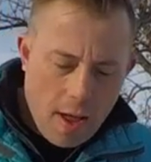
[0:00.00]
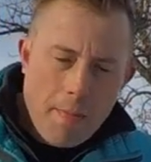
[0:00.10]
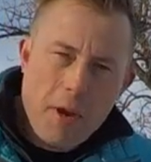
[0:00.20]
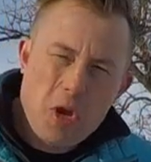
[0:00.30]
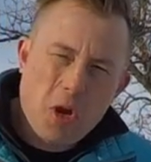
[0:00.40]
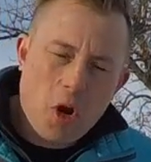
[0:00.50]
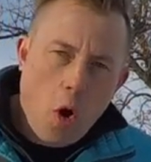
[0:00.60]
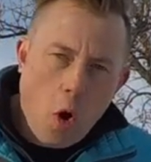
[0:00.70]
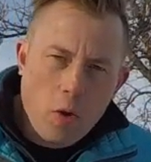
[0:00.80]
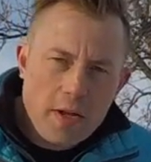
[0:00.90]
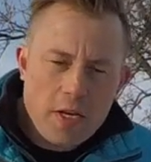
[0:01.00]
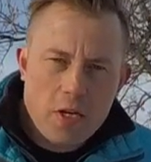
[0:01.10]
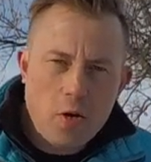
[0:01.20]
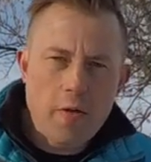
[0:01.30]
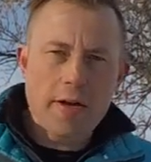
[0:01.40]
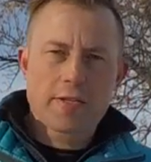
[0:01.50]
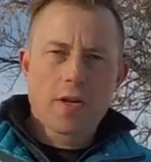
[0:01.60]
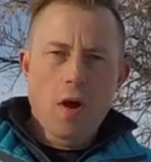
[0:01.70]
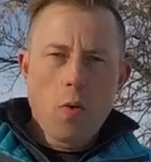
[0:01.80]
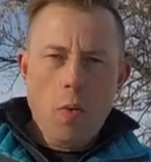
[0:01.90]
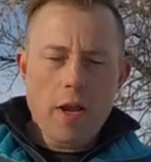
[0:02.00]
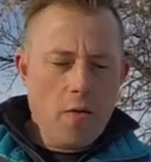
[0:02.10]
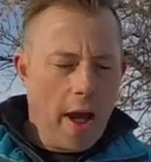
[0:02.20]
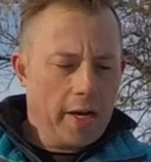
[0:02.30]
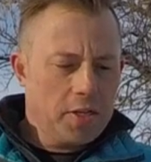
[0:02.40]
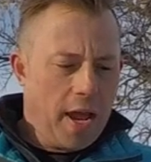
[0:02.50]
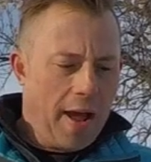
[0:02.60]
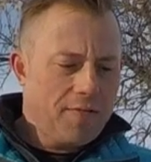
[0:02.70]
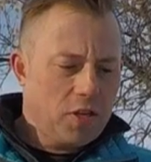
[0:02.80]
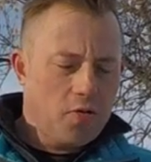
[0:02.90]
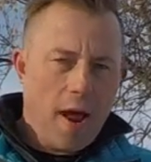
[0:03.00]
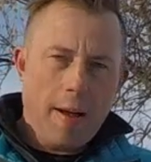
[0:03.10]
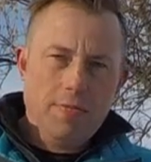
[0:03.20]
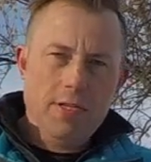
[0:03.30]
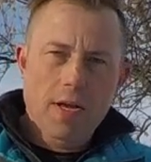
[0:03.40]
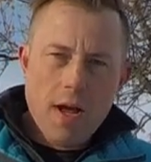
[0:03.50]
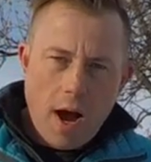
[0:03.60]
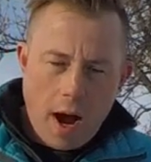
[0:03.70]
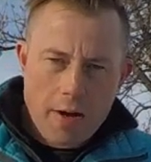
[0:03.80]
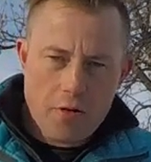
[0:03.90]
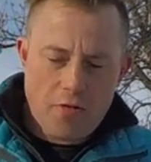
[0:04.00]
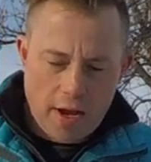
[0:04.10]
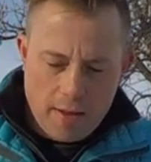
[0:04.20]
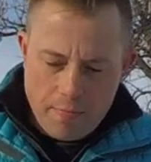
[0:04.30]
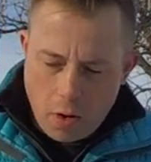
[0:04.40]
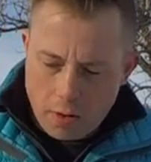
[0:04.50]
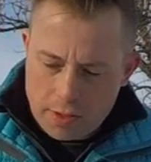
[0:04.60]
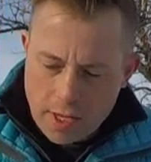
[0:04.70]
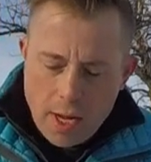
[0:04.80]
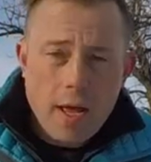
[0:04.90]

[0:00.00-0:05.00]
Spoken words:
But you can only do this when you actually have straps on your trekking poles.